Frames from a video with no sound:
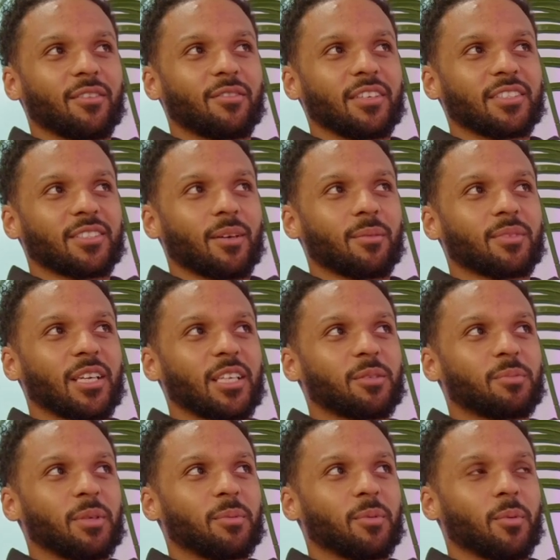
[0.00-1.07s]
I think sometimes
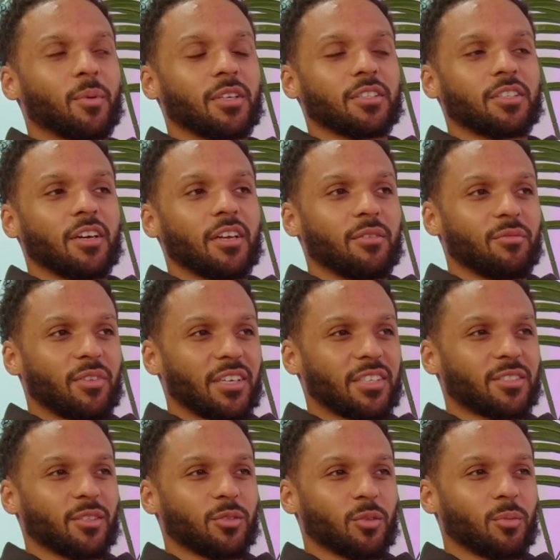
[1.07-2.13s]
people want to turn
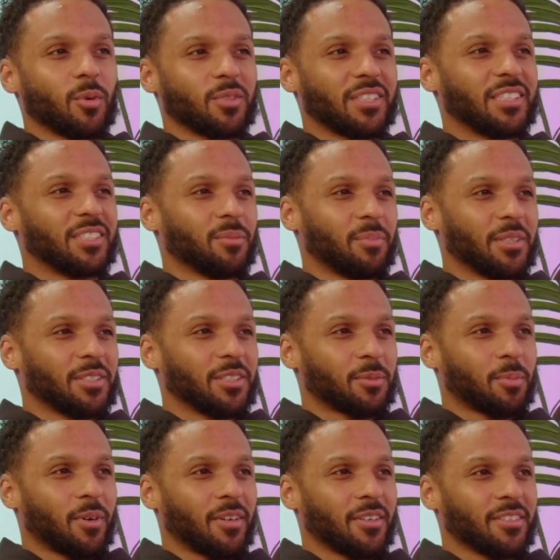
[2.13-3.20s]
investors almost into business
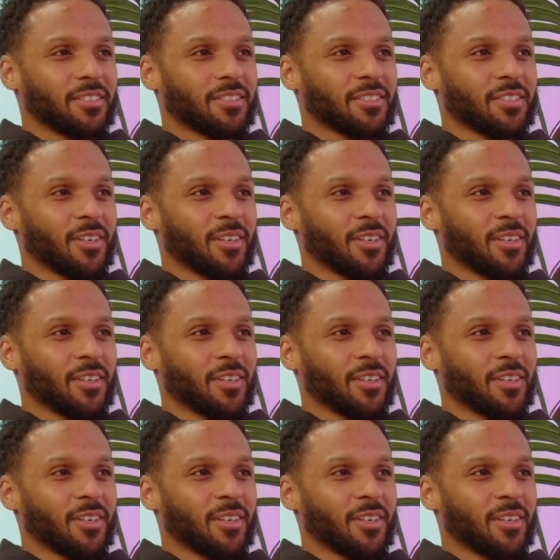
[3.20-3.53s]
partners